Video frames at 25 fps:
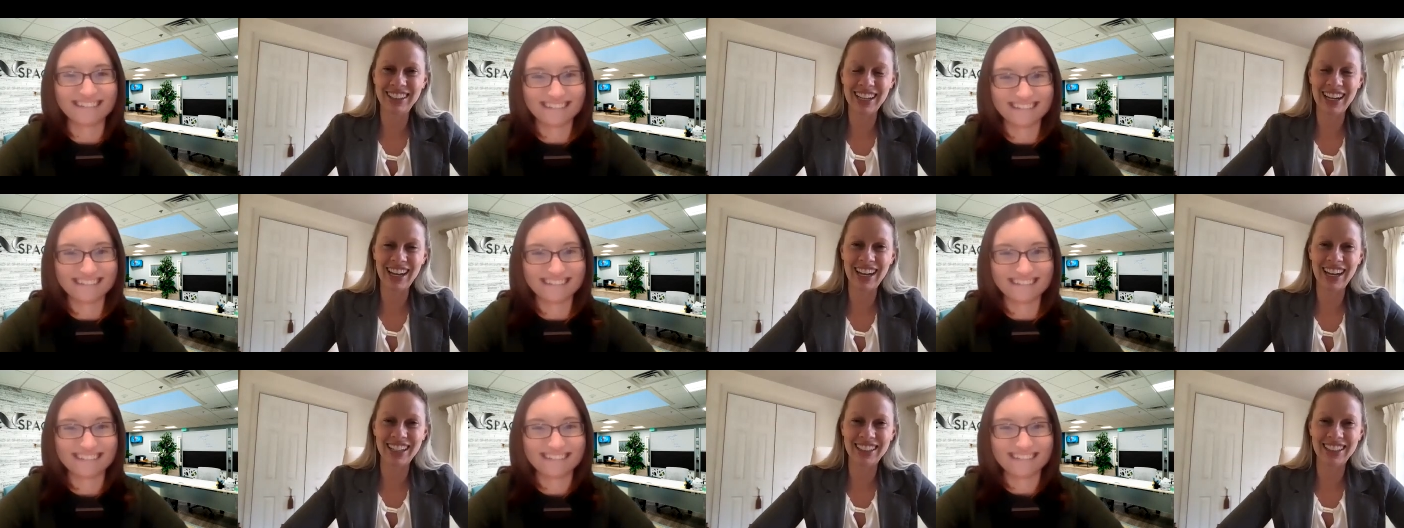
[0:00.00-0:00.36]

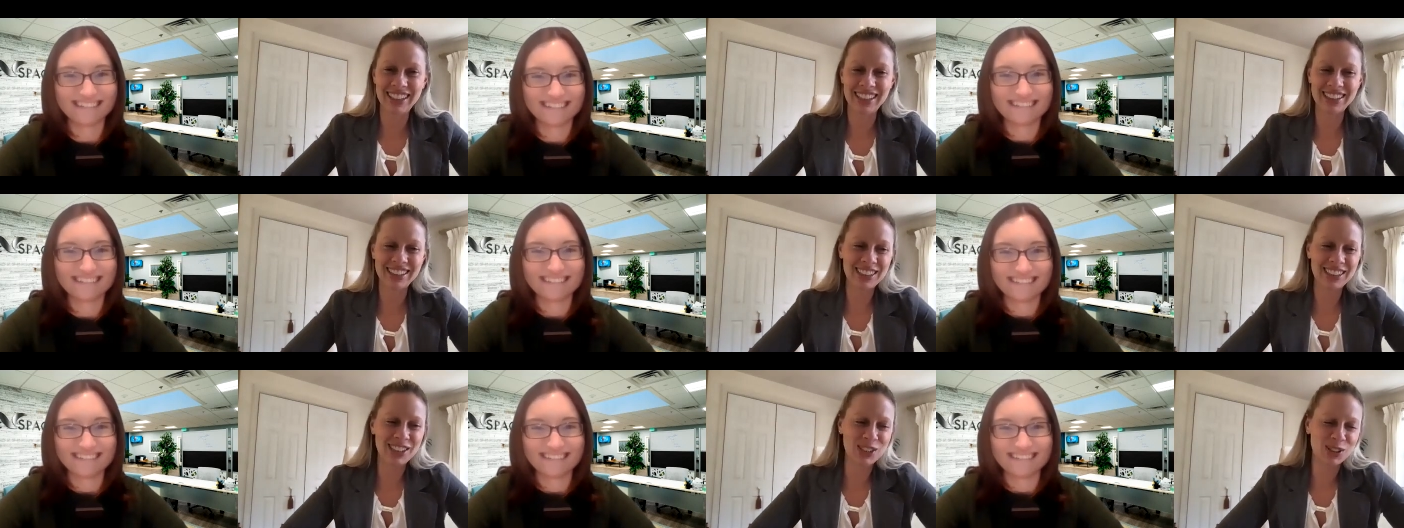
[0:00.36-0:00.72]
Speaker 1: yeah.
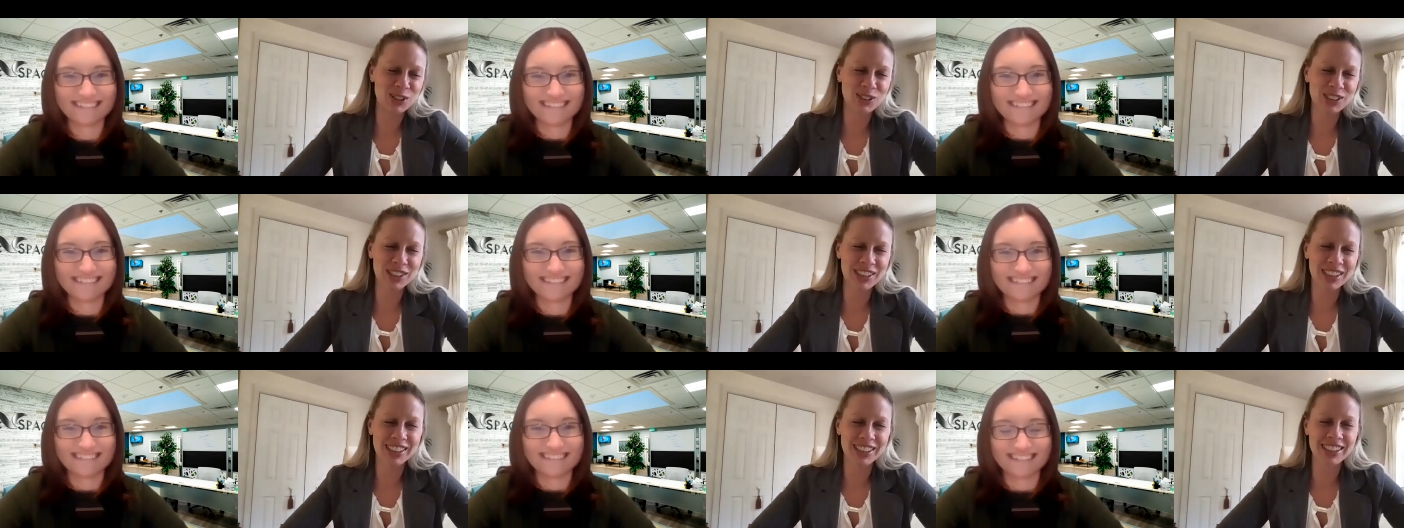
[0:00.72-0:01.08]
Daisy Jones
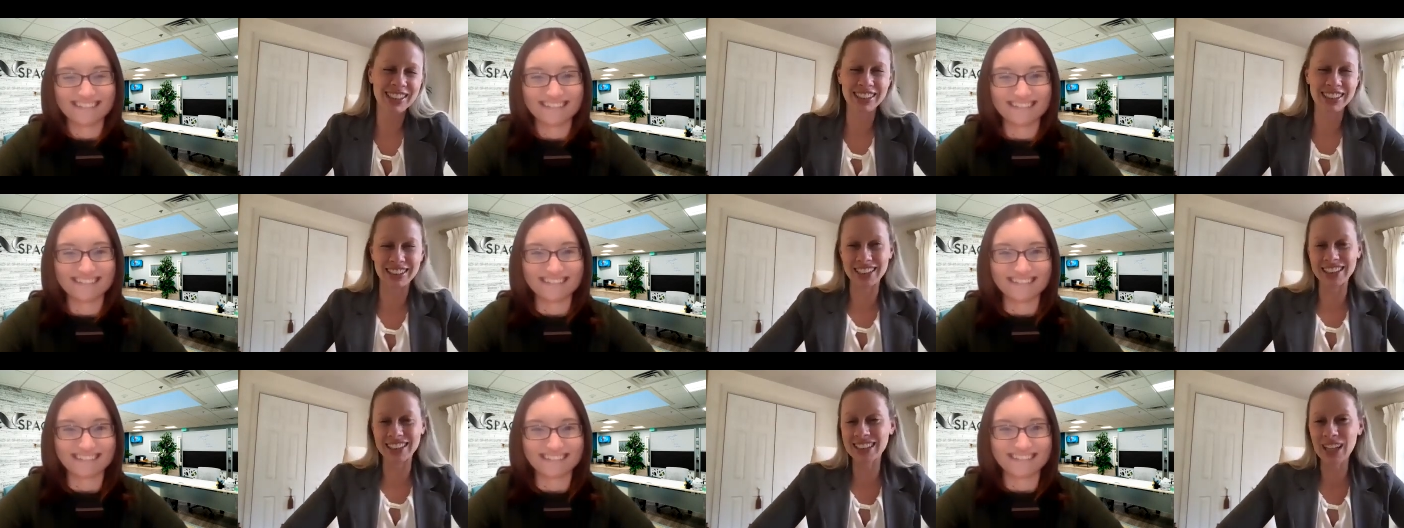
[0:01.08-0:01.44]
and the Six.
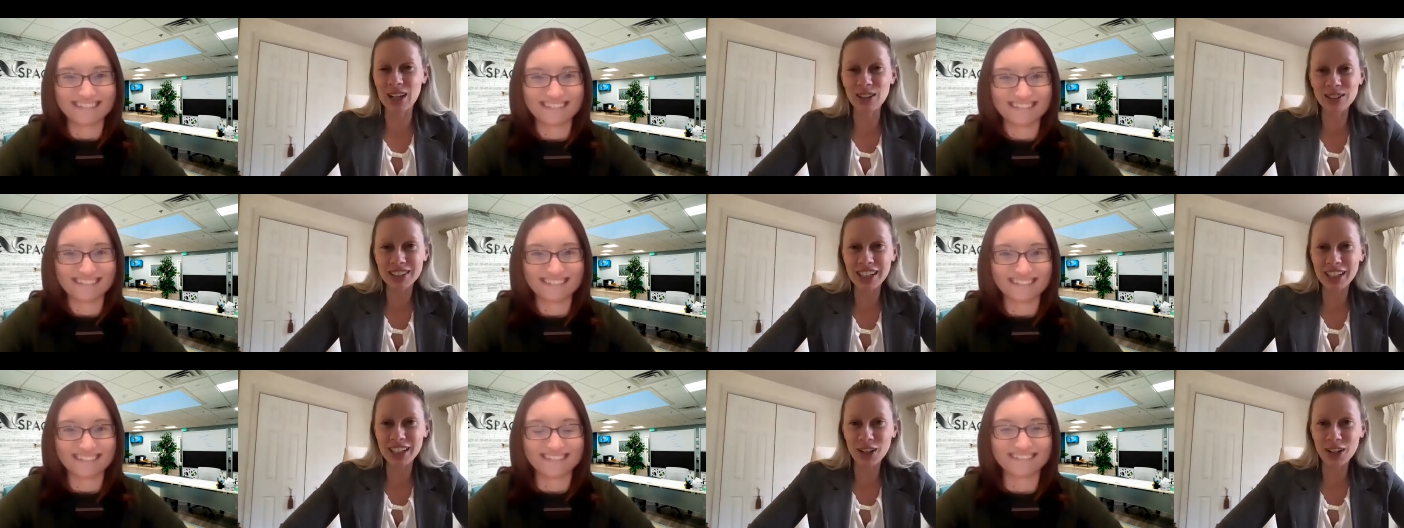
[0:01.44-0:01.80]
It sounds
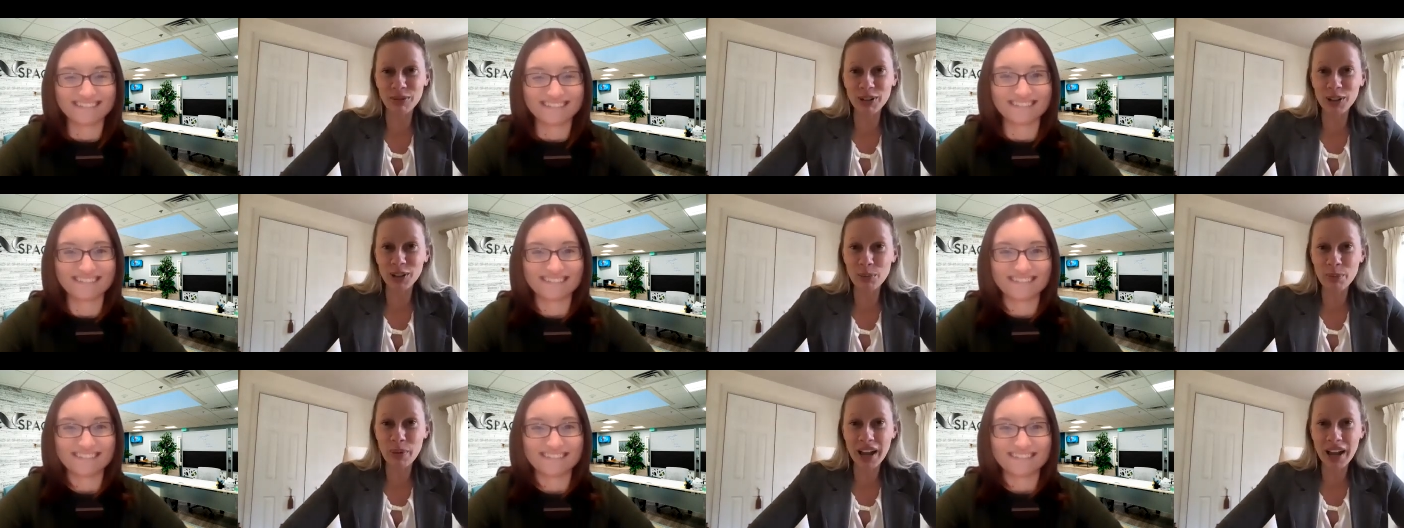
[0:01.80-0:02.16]
like a real
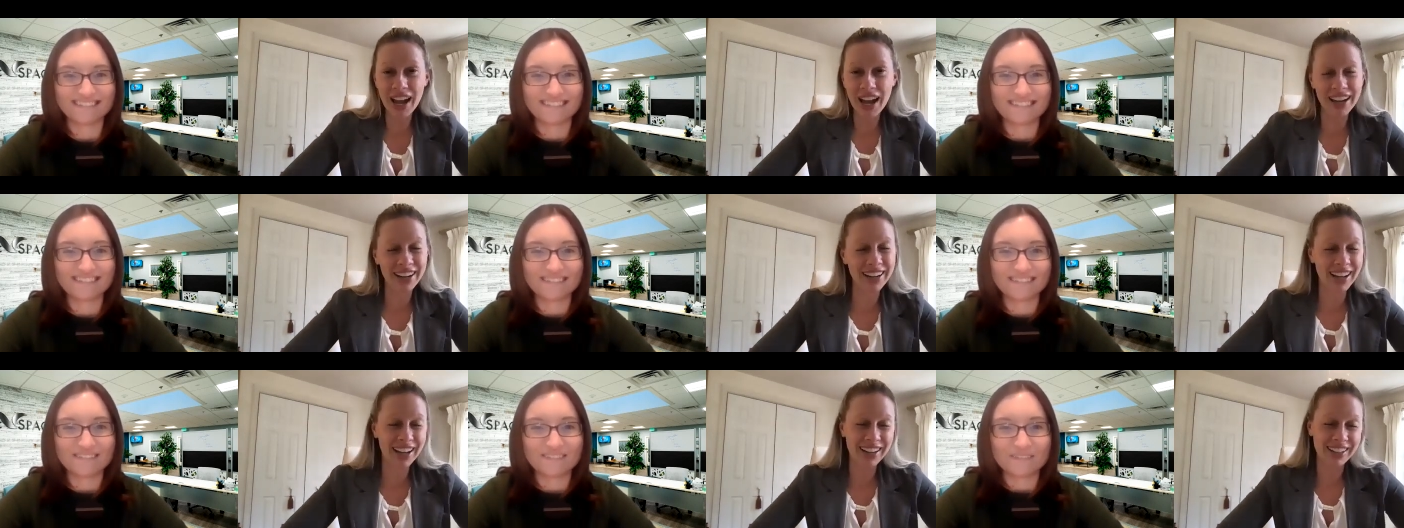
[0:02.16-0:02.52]

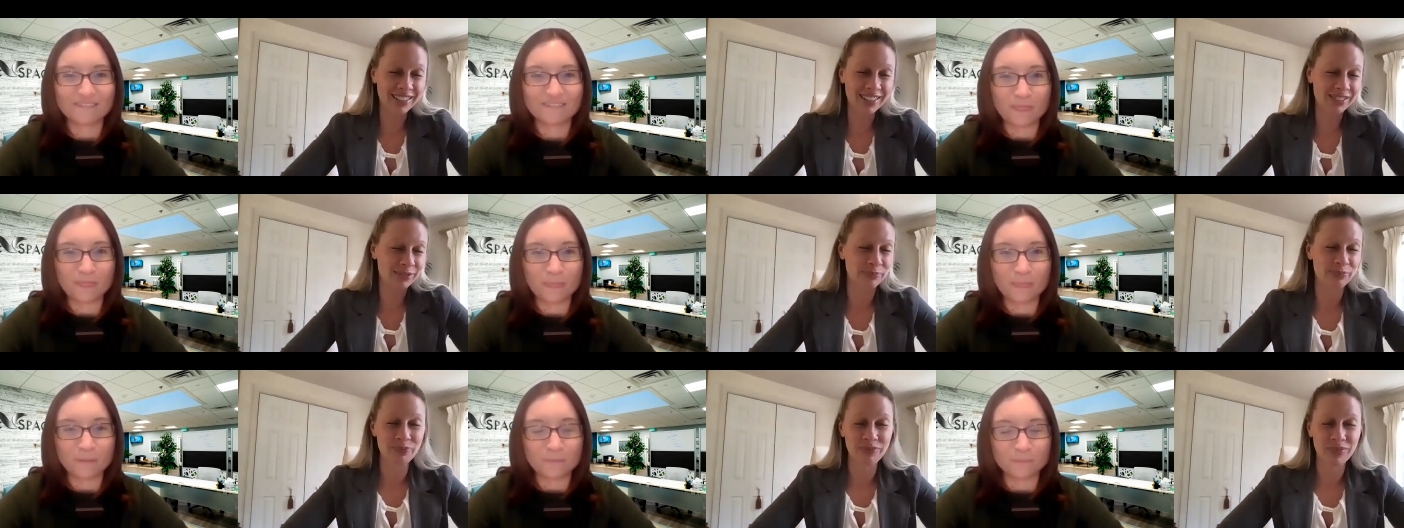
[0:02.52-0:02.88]
band and
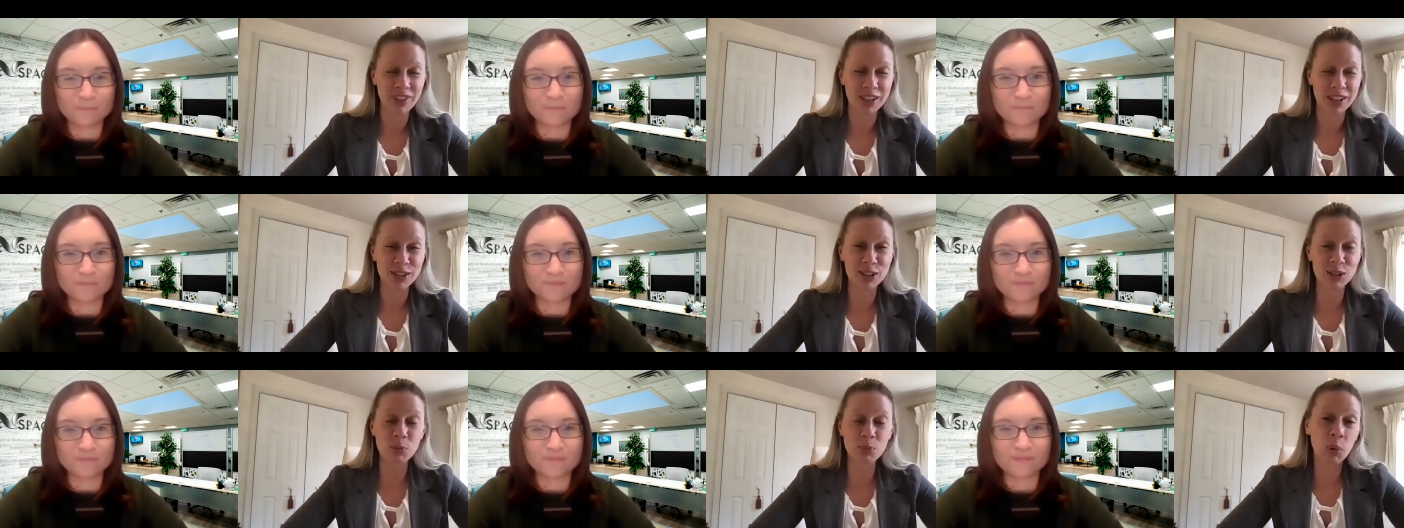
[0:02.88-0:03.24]

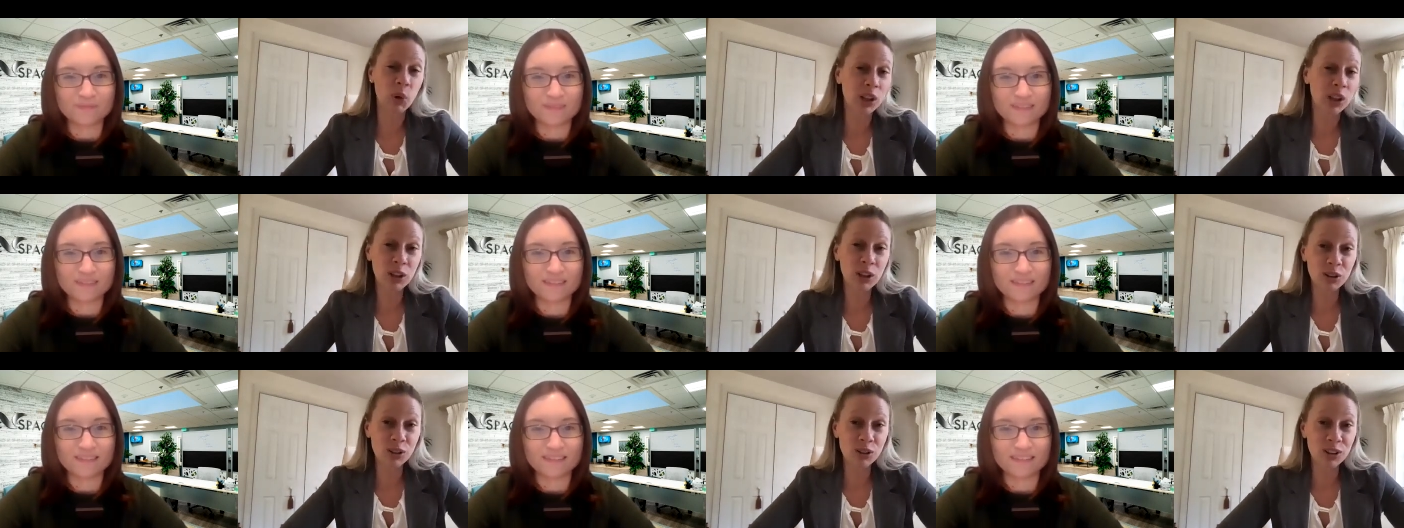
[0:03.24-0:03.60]

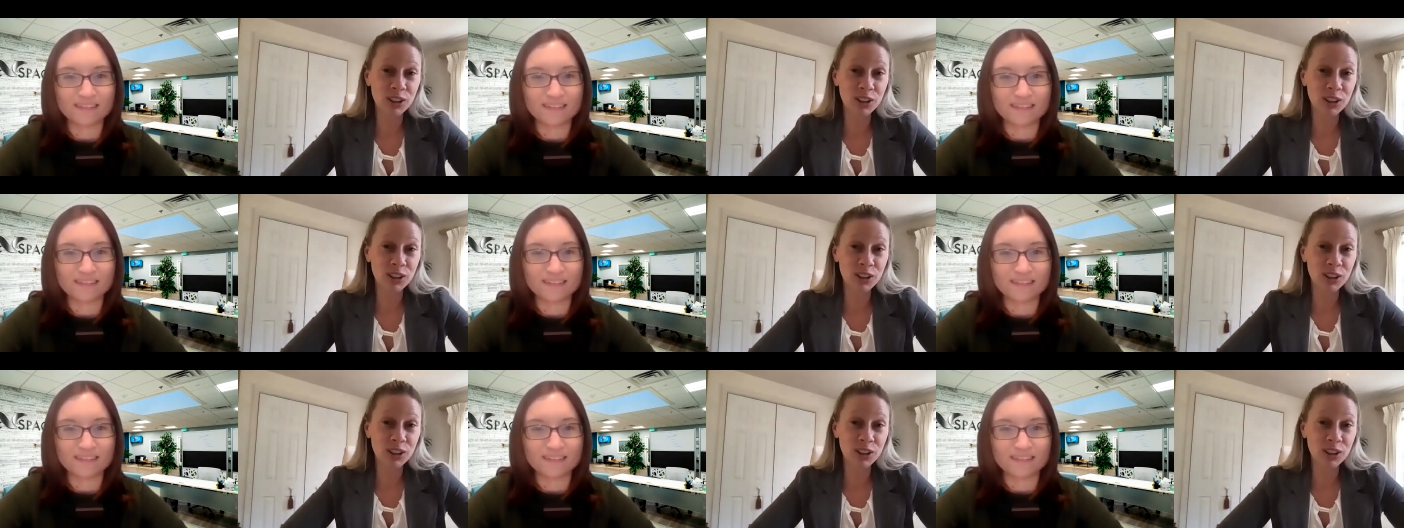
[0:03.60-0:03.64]
spoiler